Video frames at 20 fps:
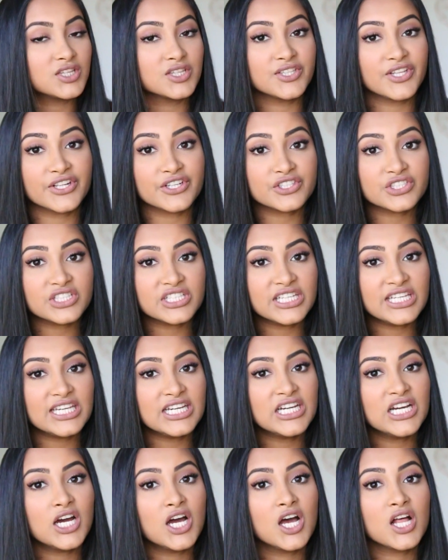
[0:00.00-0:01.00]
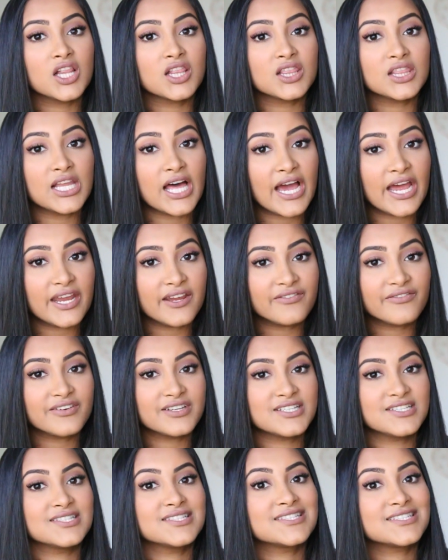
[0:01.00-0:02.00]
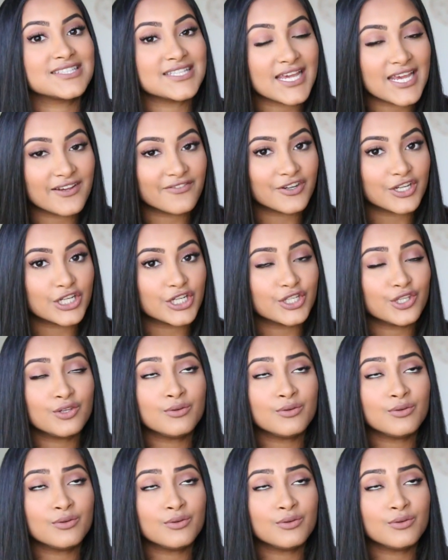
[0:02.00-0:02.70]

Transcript: Literally life saver.